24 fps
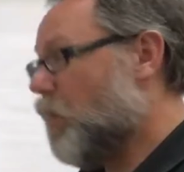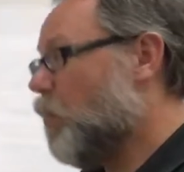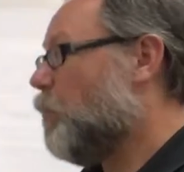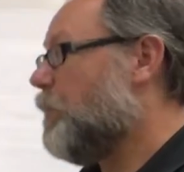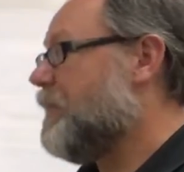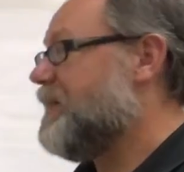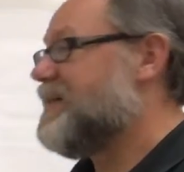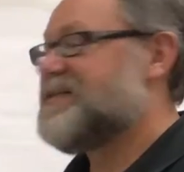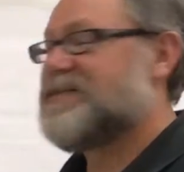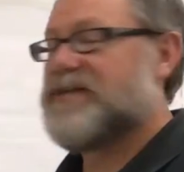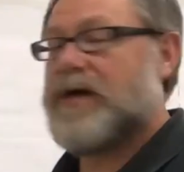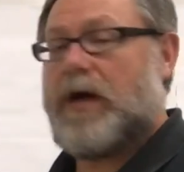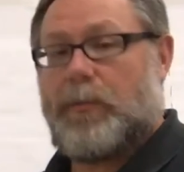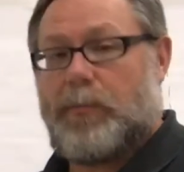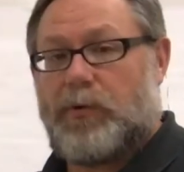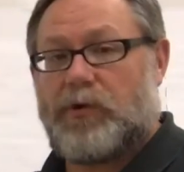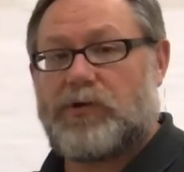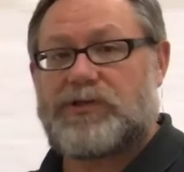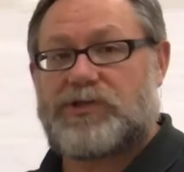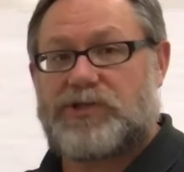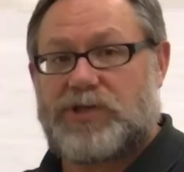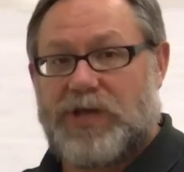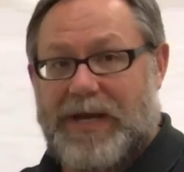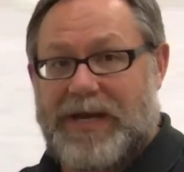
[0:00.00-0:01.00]
We
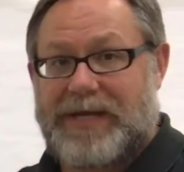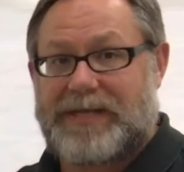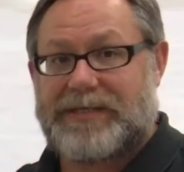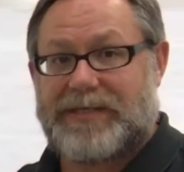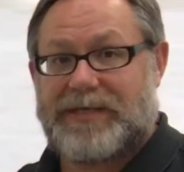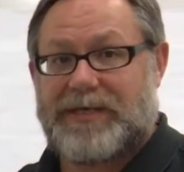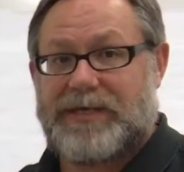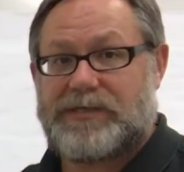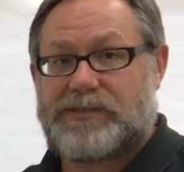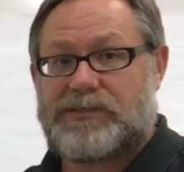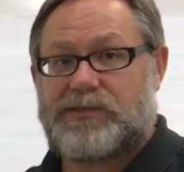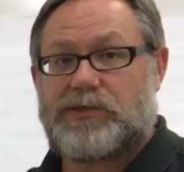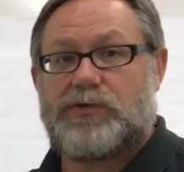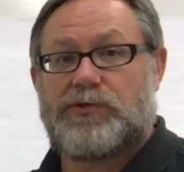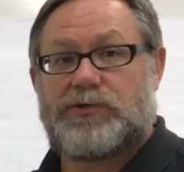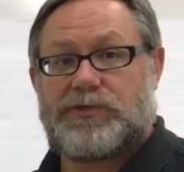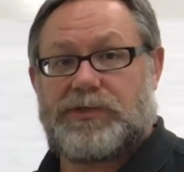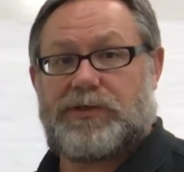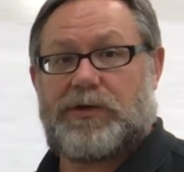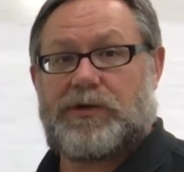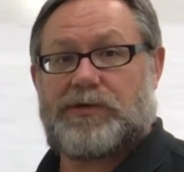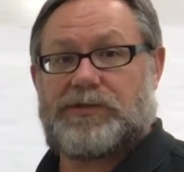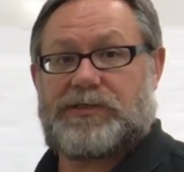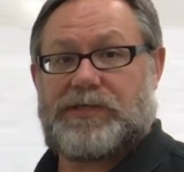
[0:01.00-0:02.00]
double check this
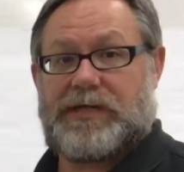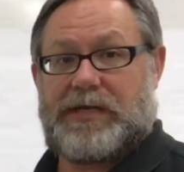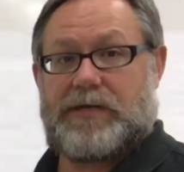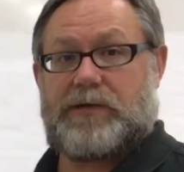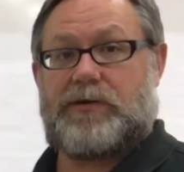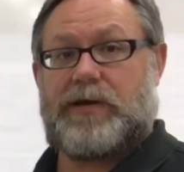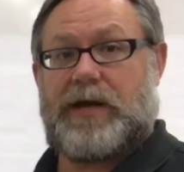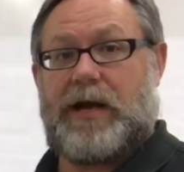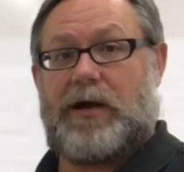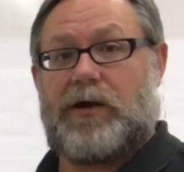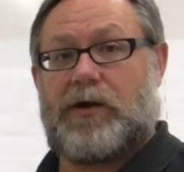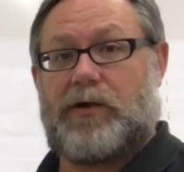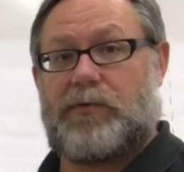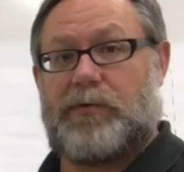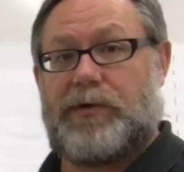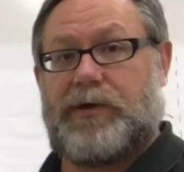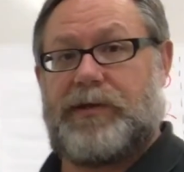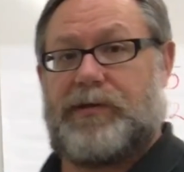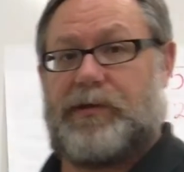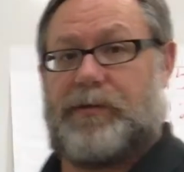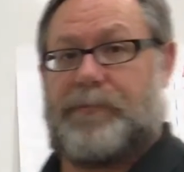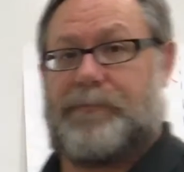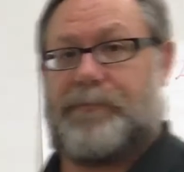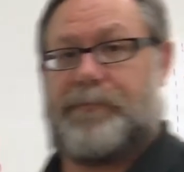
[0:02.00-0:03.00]
using our standard
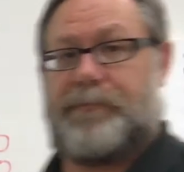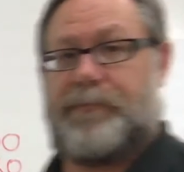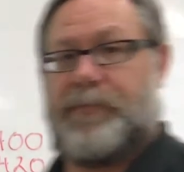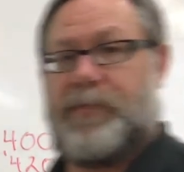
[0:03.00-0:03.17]
algorithm.